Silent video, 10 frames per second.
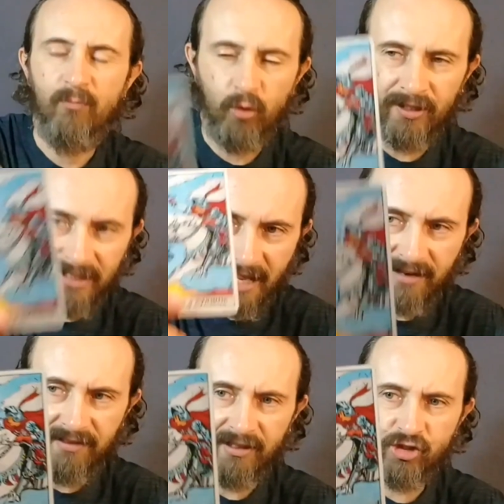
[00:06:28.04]
more than
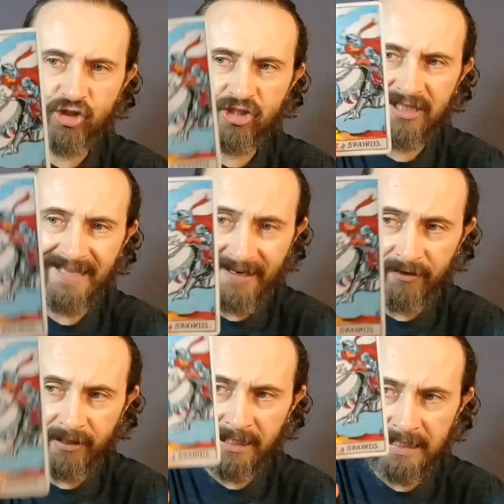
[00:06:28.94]
anything, it's just
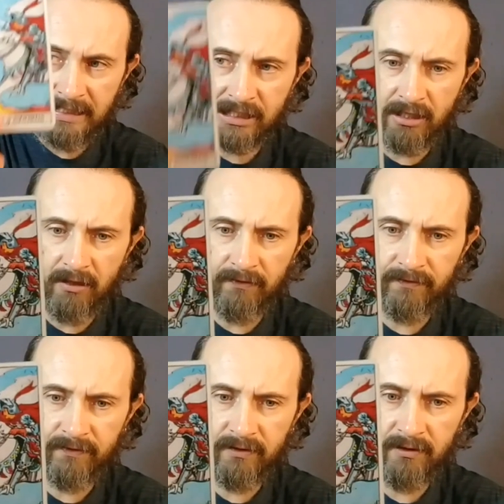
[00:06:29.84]
clarity
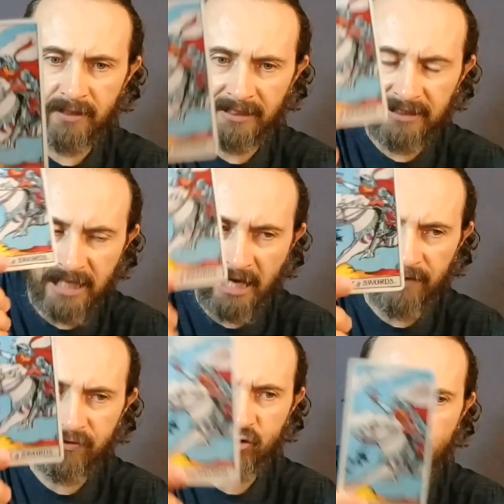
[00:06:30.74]
itself. At Knight
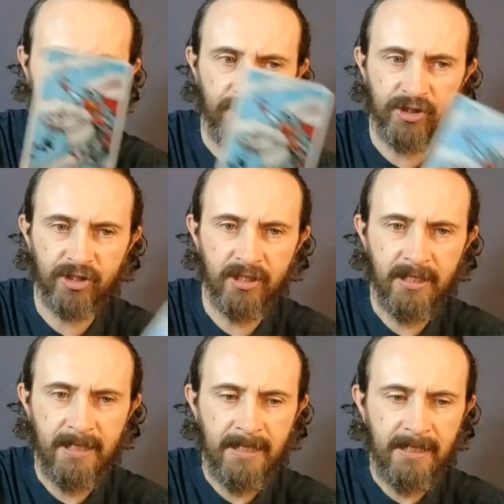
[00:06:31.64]
of Swords
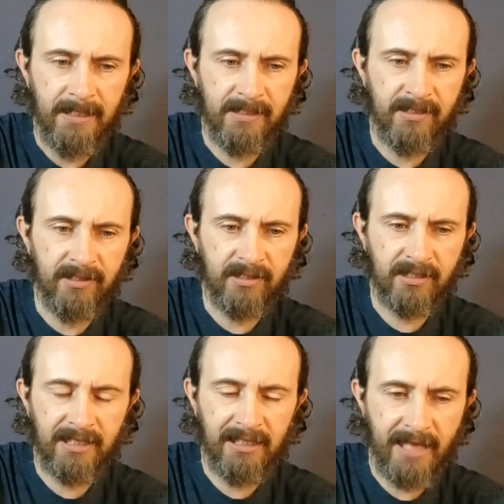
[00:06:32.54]
is
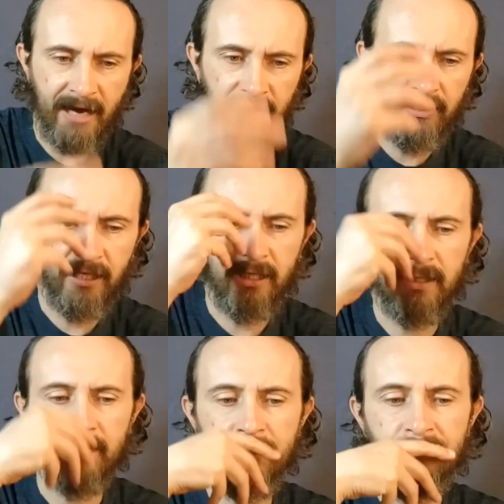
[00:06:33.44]
this clarity
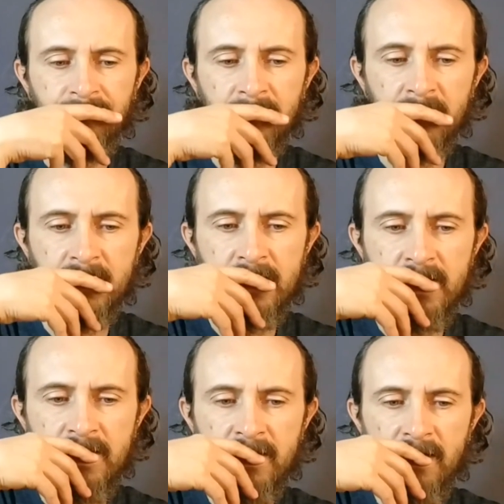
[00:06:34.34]

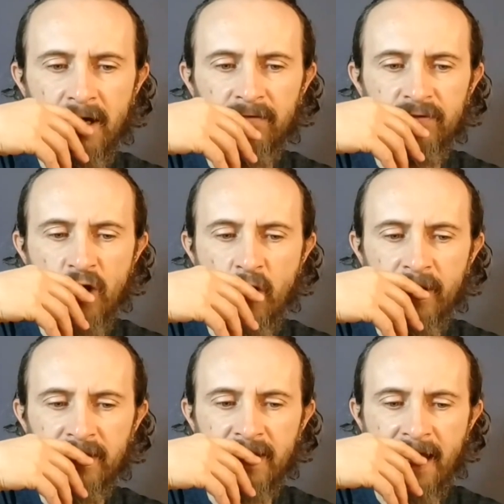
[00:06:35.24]
of
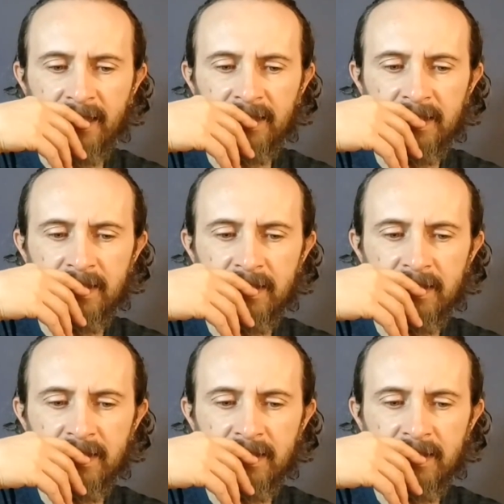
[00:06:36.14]
knowing that